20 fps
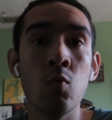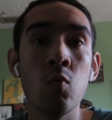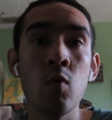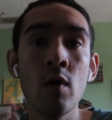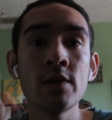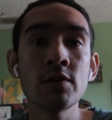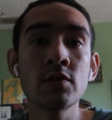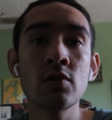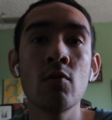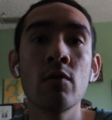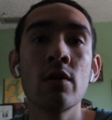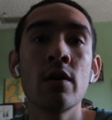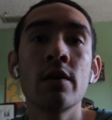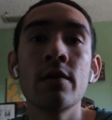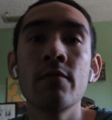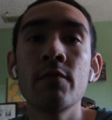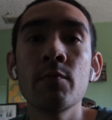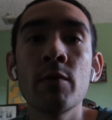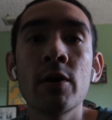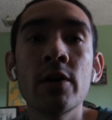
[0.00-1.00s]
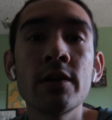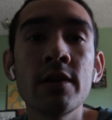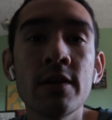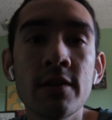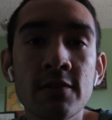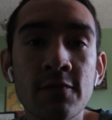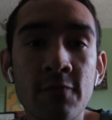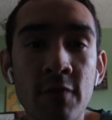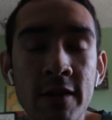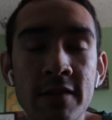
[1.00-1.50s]
What is going on, everybody?
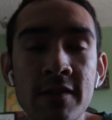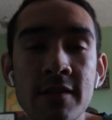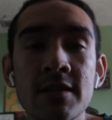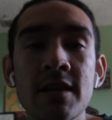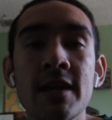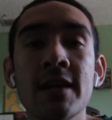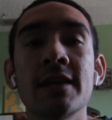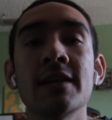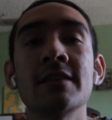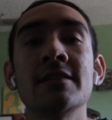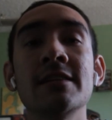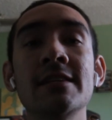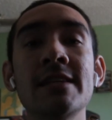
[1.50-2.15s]
It is Frank the Tank, and